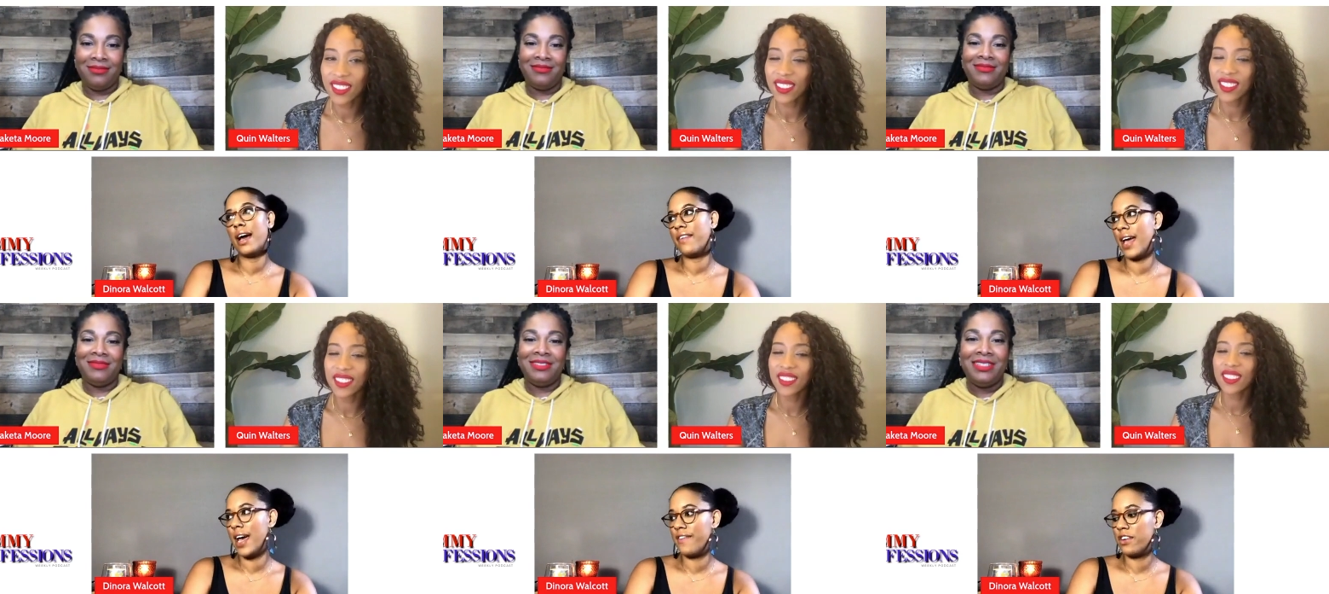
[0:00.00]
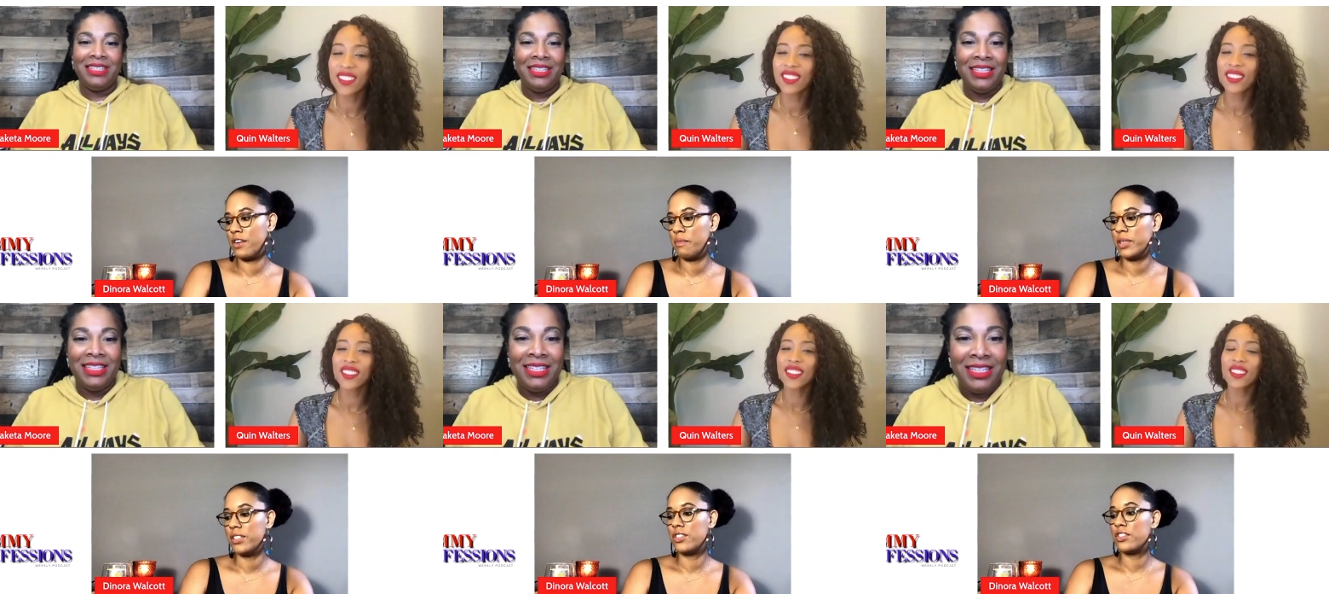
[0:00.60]
Speaker 1: have I ever
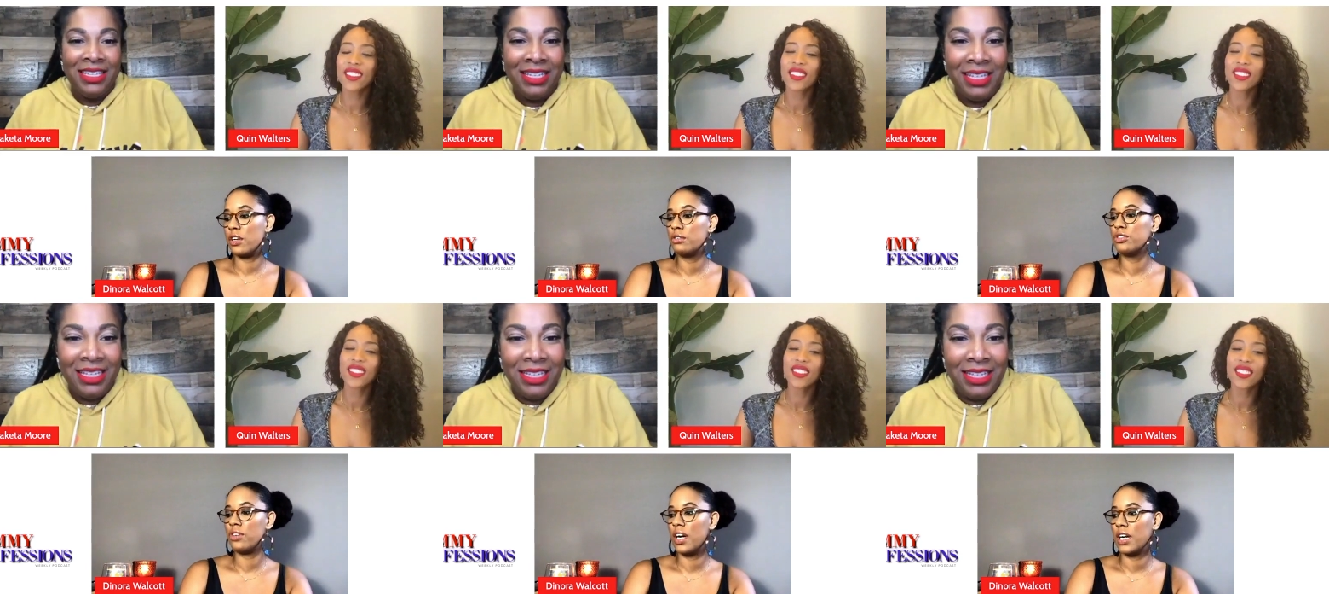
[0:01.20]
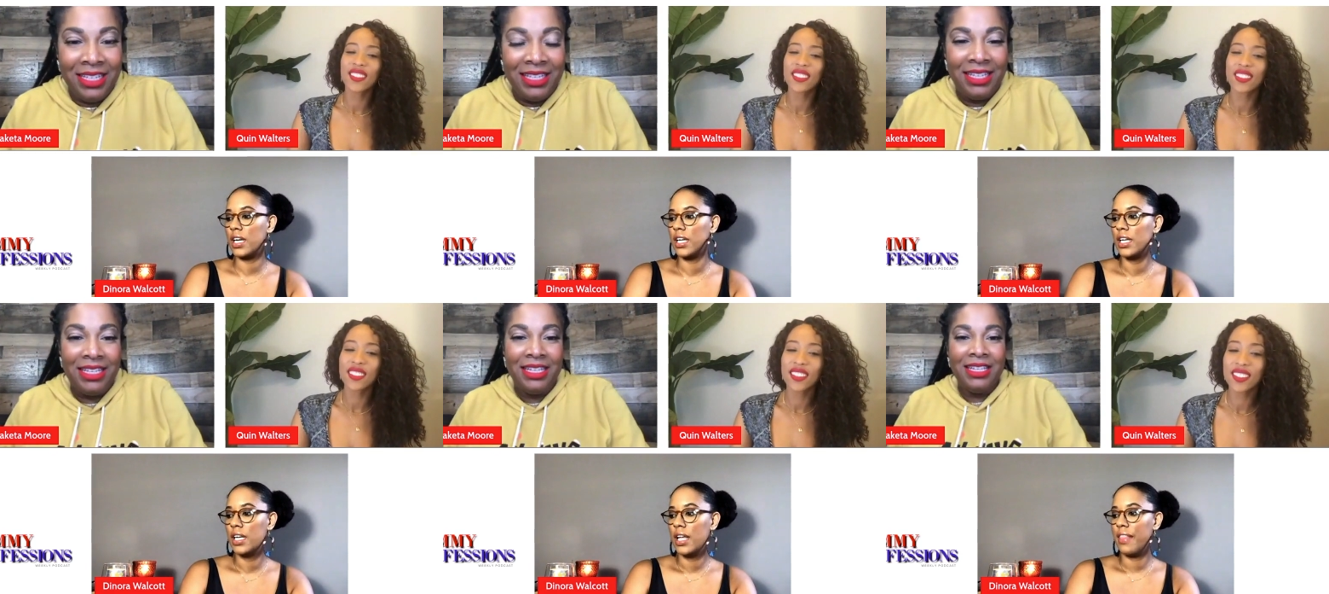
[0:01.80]
been so drunk
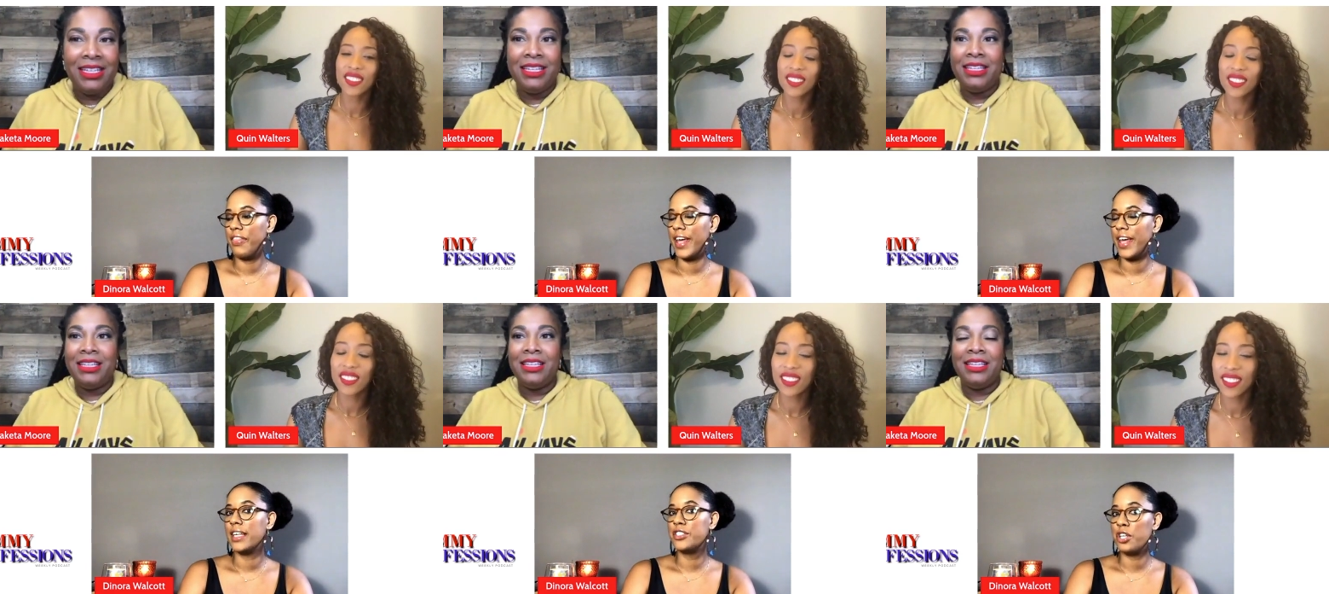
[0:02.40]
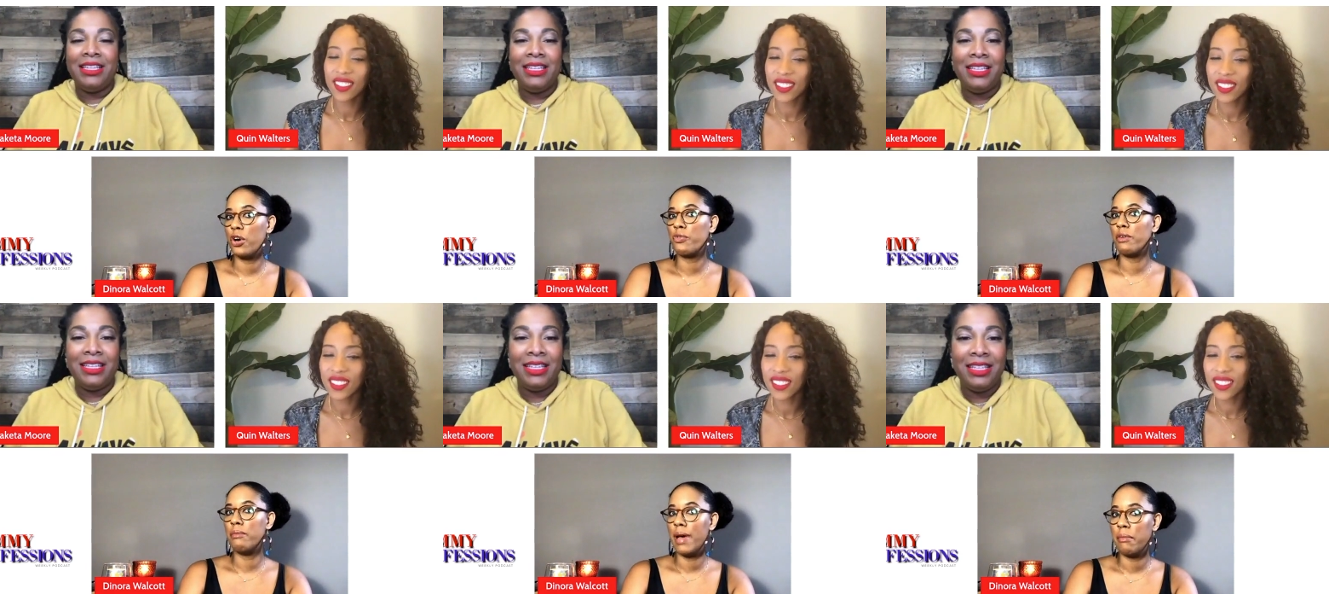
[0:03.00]
that I don't
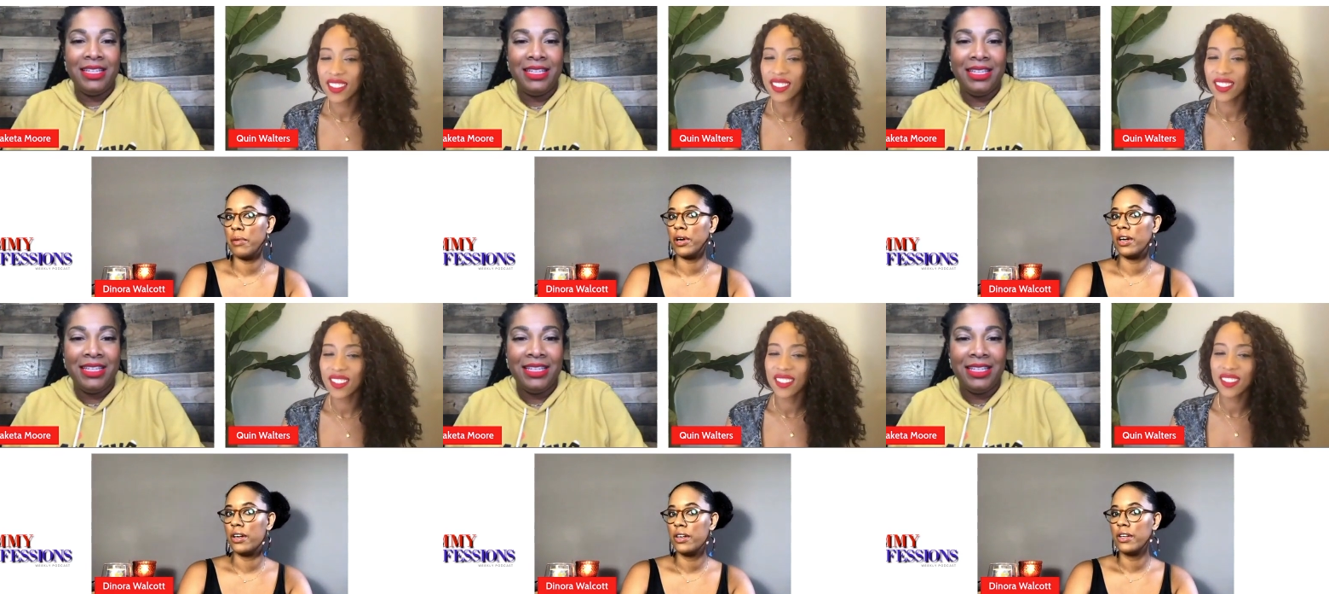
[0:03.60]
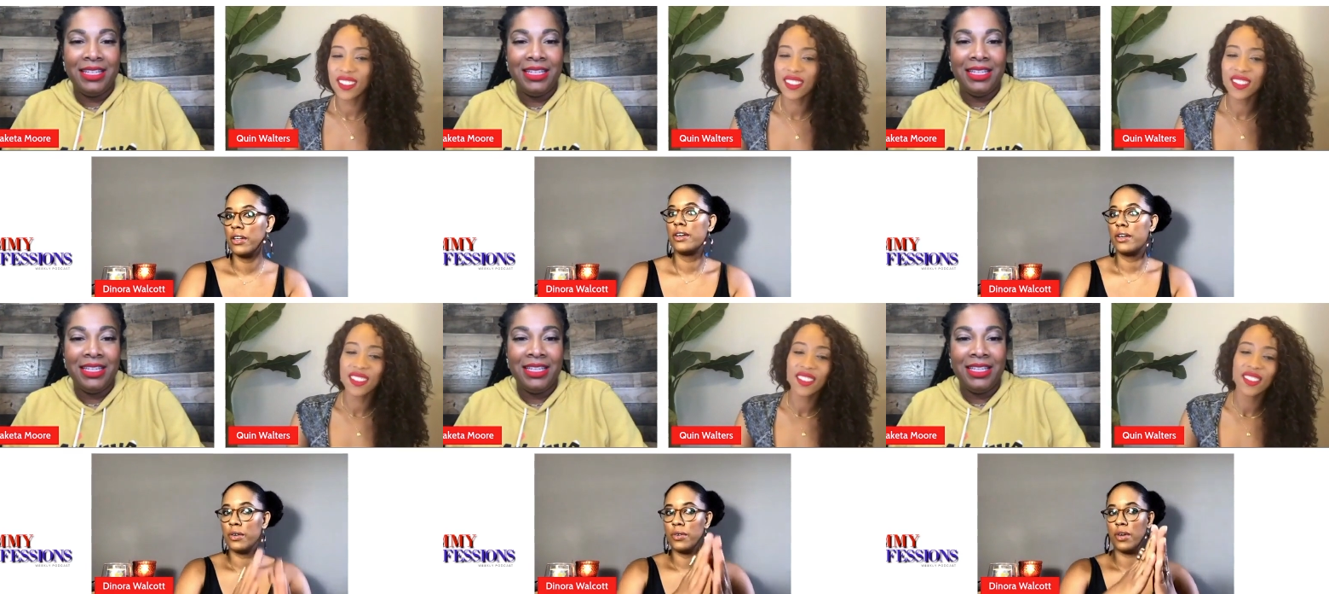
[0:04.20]
remember
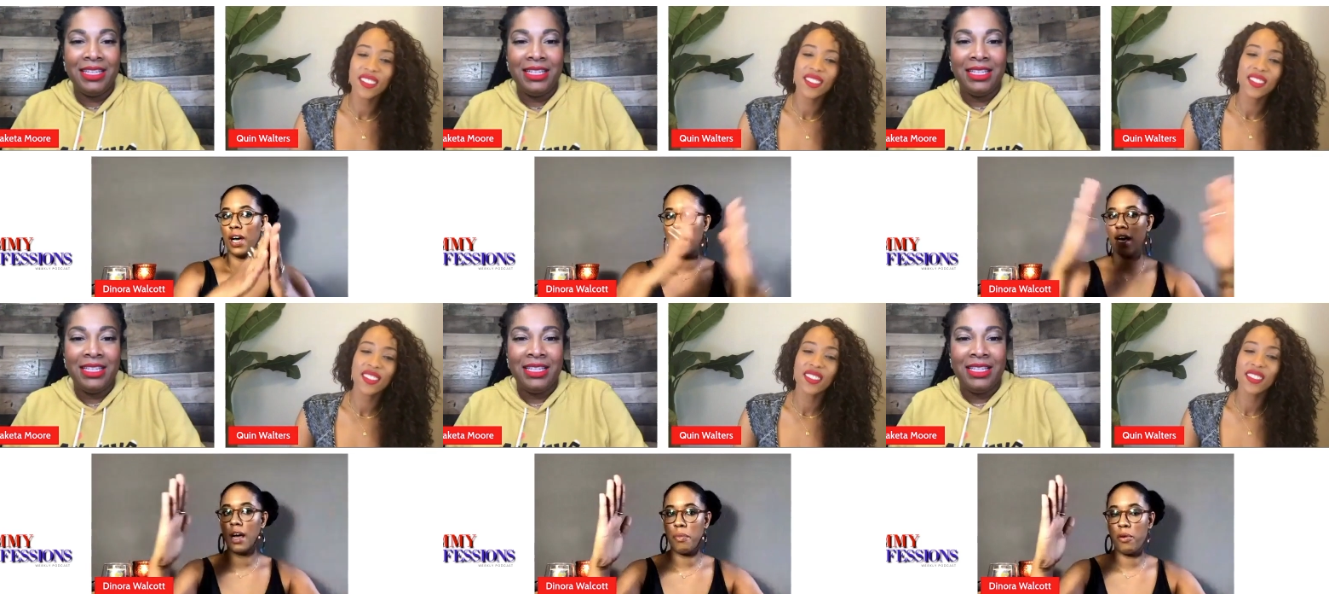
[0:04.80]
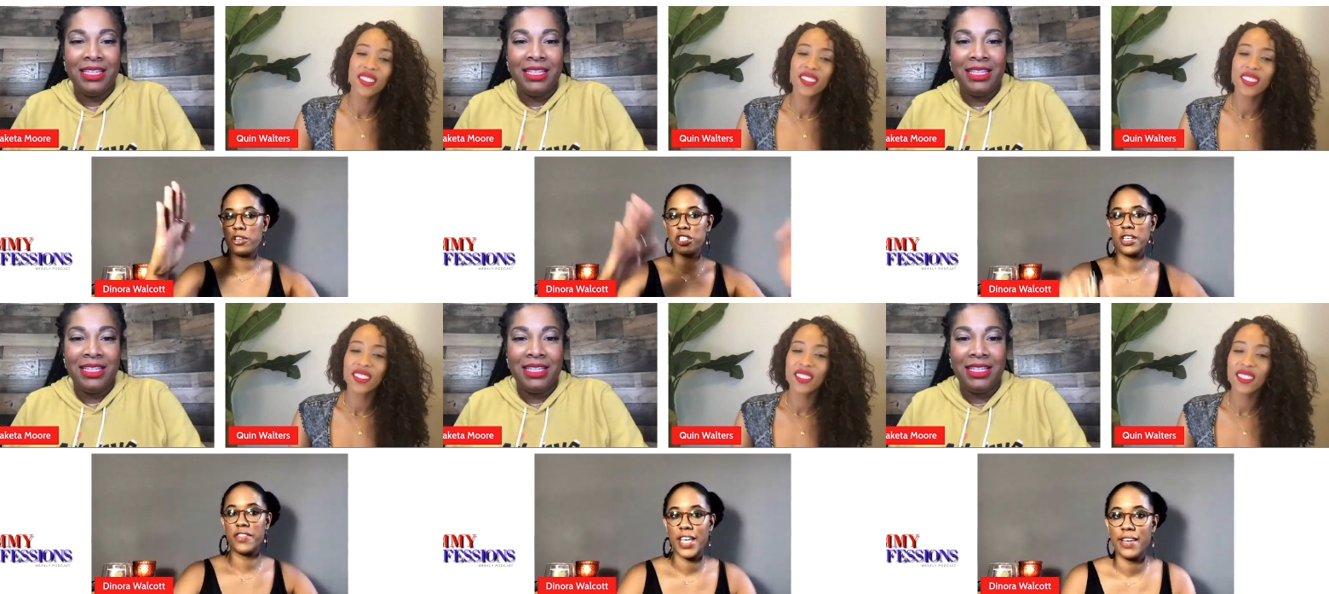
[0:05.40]
uh, a portion
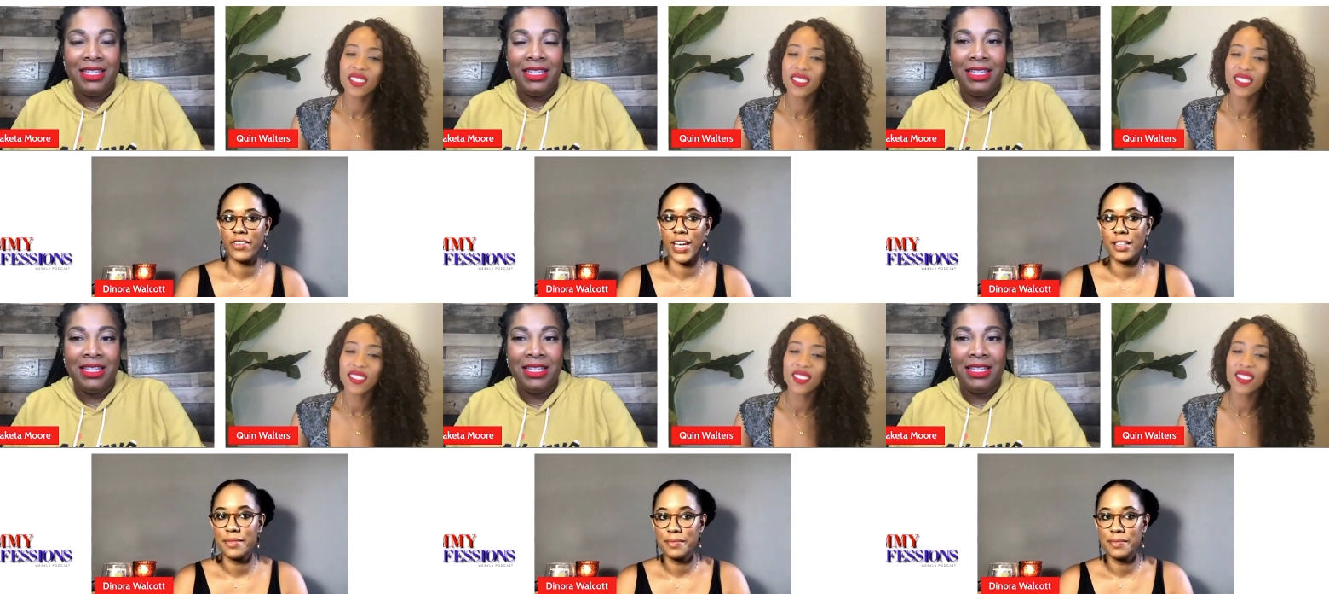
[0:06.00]
of the evening.